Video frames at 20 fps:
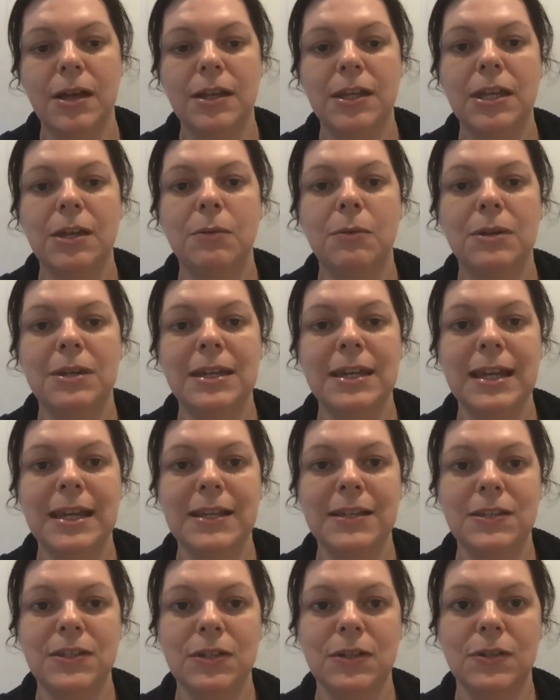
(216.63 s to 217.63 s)
You would
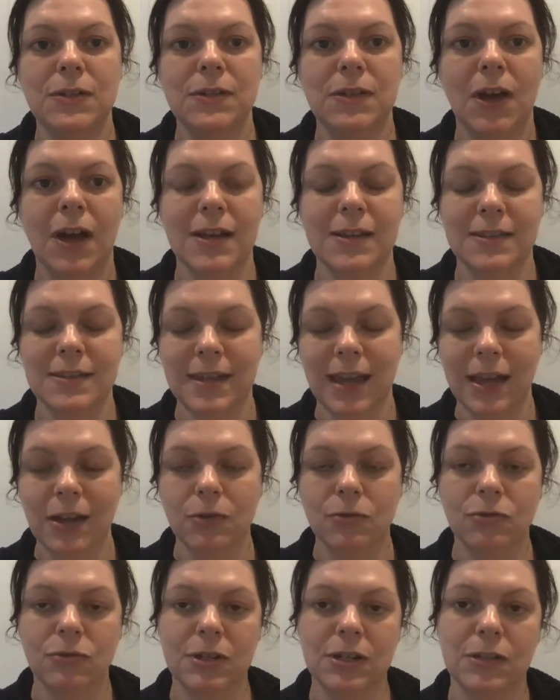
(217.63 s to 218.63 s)
need to cite
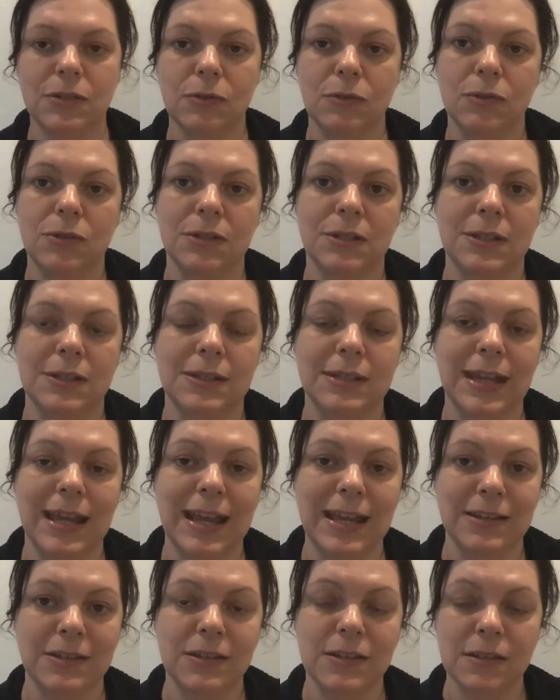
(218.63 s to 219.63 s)
secondary sources
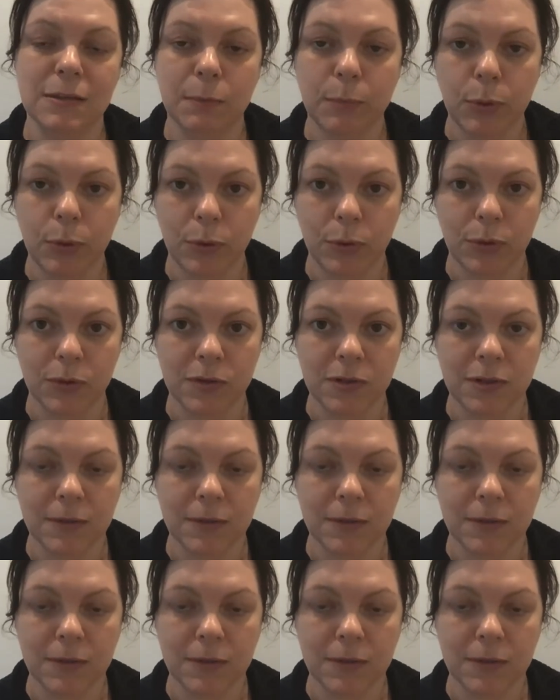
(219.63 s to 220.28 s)
in support.